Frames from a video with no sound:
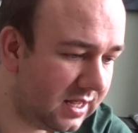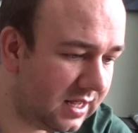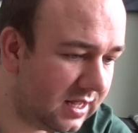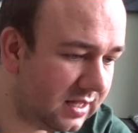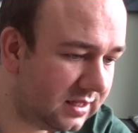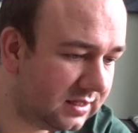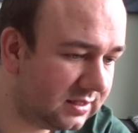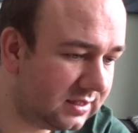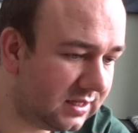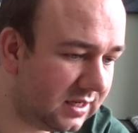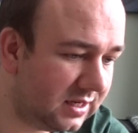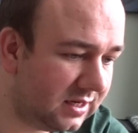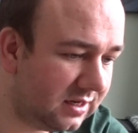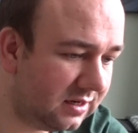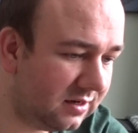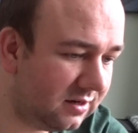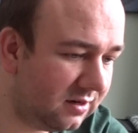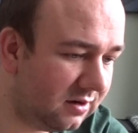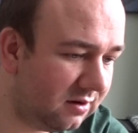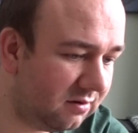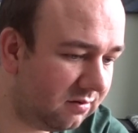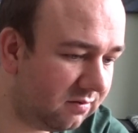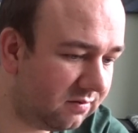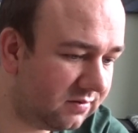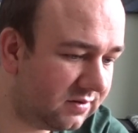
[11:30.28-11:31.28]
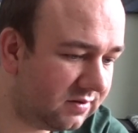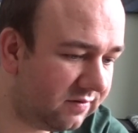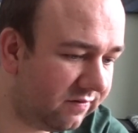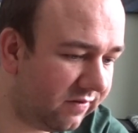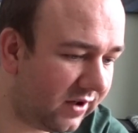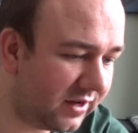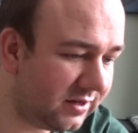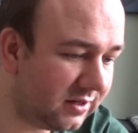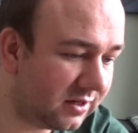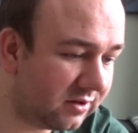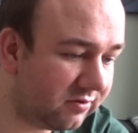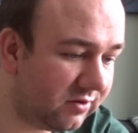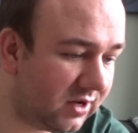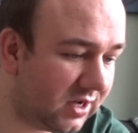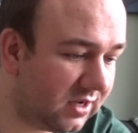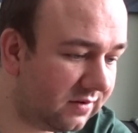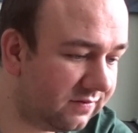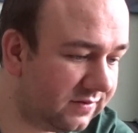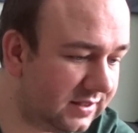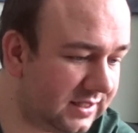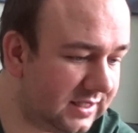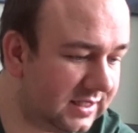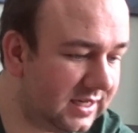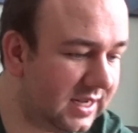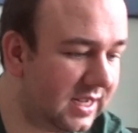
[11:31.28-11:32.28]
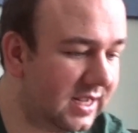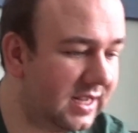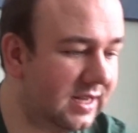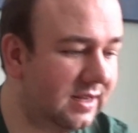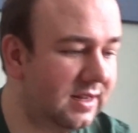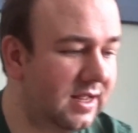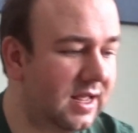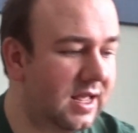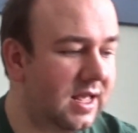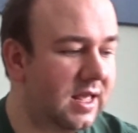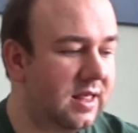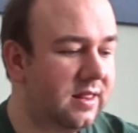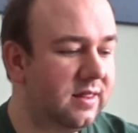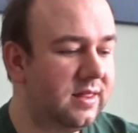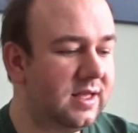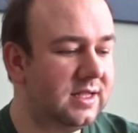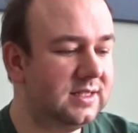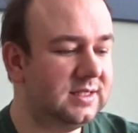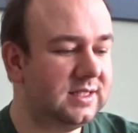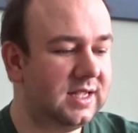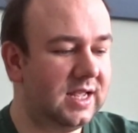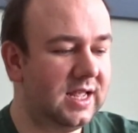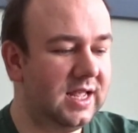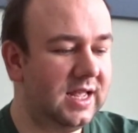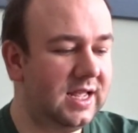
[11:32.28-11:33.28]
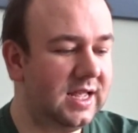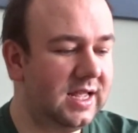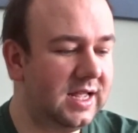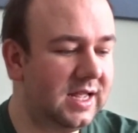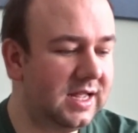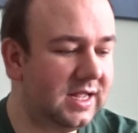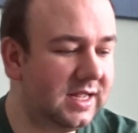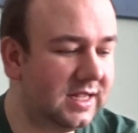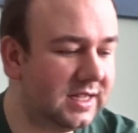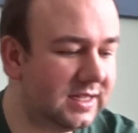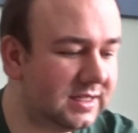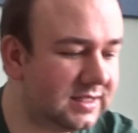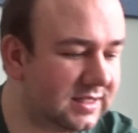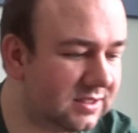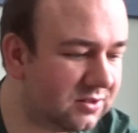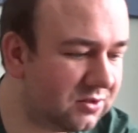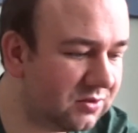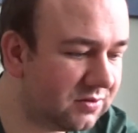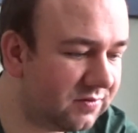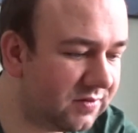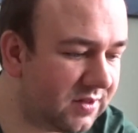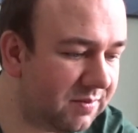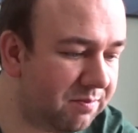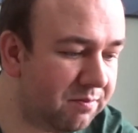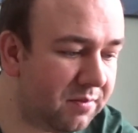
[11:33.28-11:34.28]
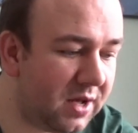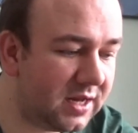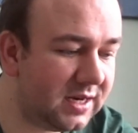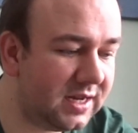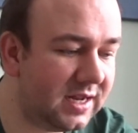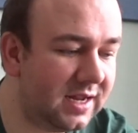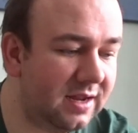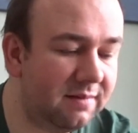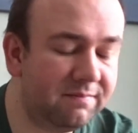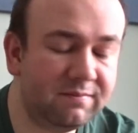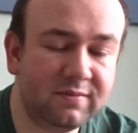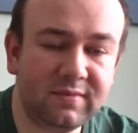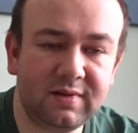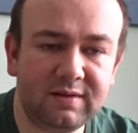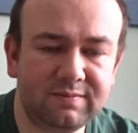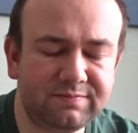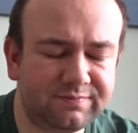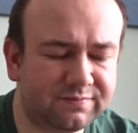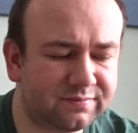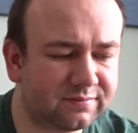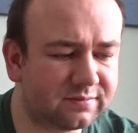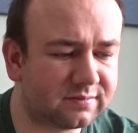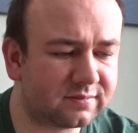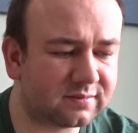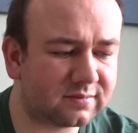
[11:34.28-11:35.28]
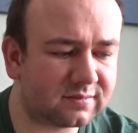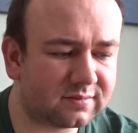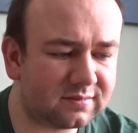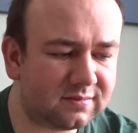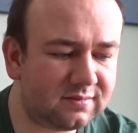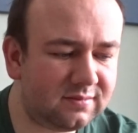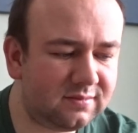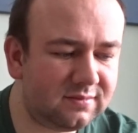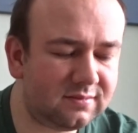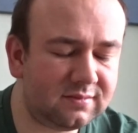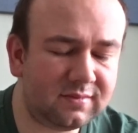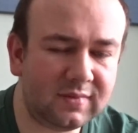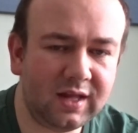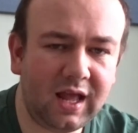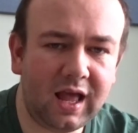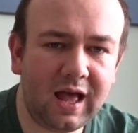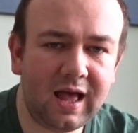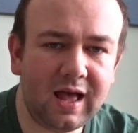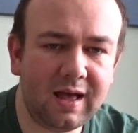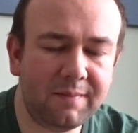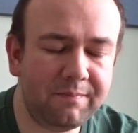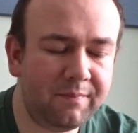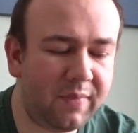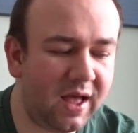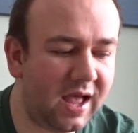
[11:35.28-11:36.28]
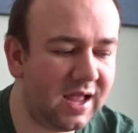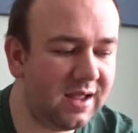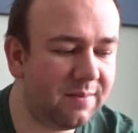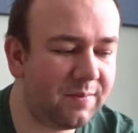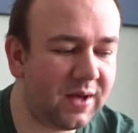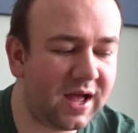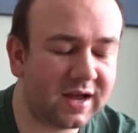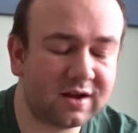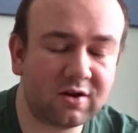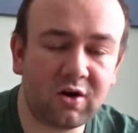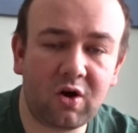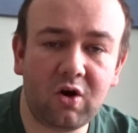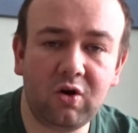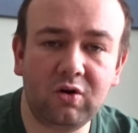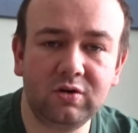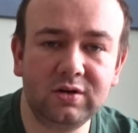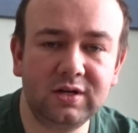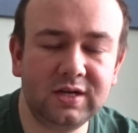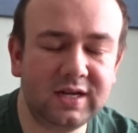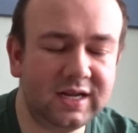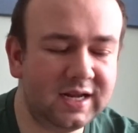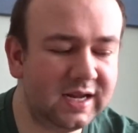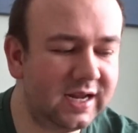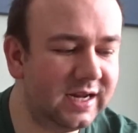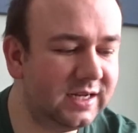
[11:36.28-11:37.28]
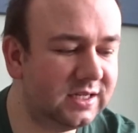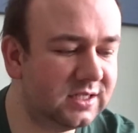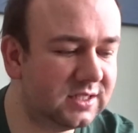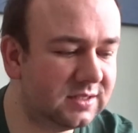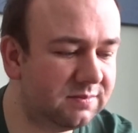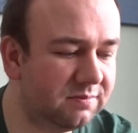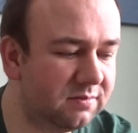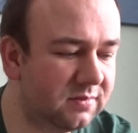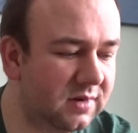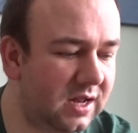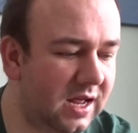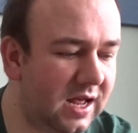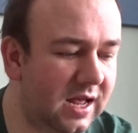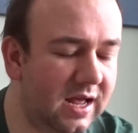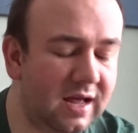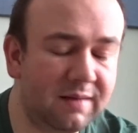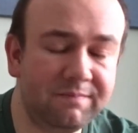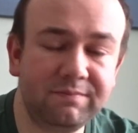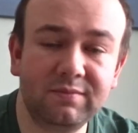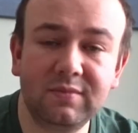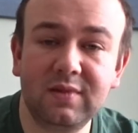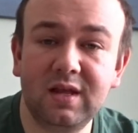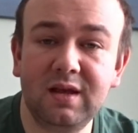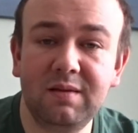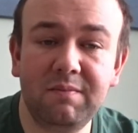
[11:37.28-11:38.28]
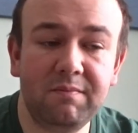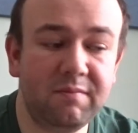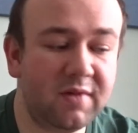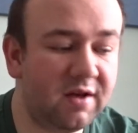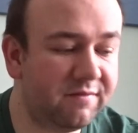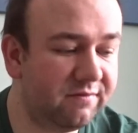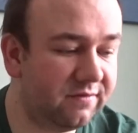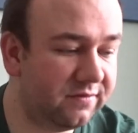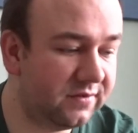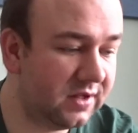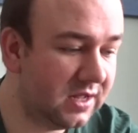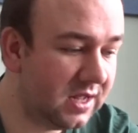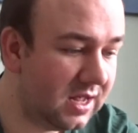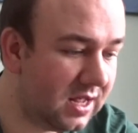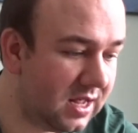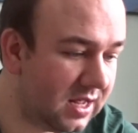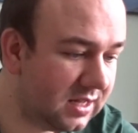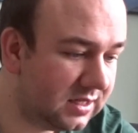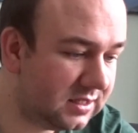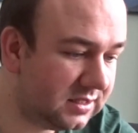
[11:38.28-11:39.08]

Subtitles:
So final graph for today, this is sort of the money payback on each month.